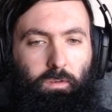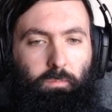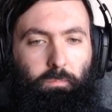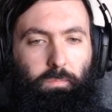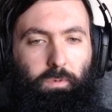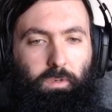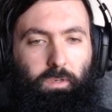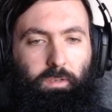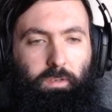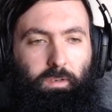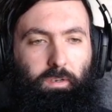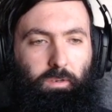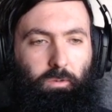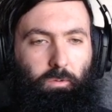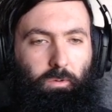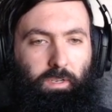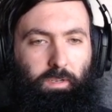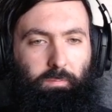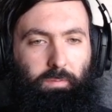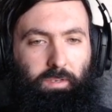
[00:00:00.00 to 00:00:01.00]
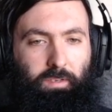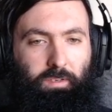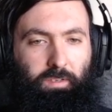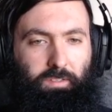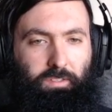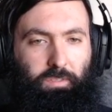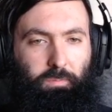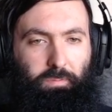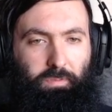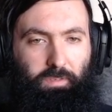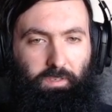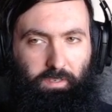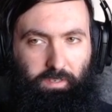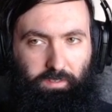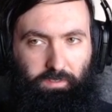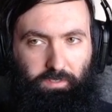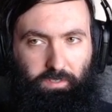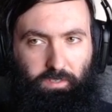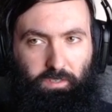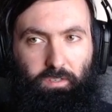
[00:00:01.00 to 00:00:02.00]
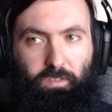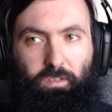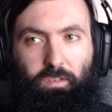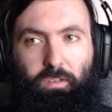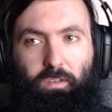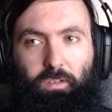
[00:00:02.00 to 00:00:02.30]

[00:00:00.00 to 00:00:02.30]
But, you know, why am I not surprised?